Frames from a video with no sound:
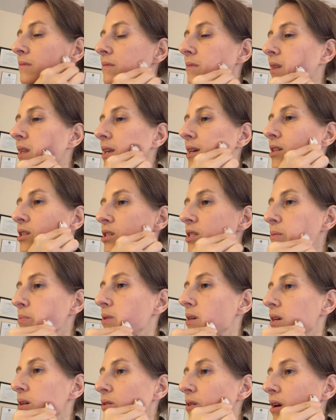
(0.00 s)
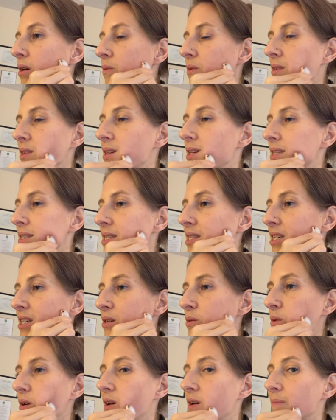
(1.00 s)
And just play around with it, see
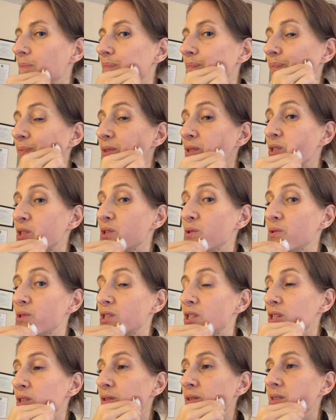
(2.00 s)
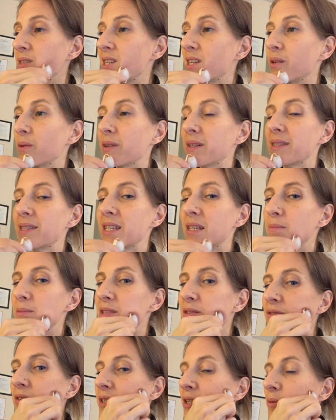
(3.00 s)
what suits you, see what seems
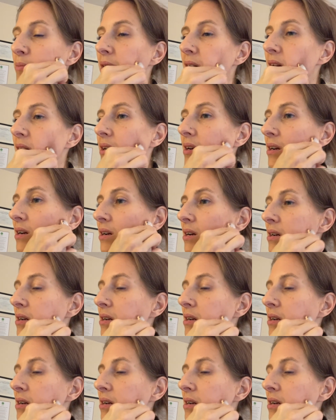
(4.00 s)
to feel better.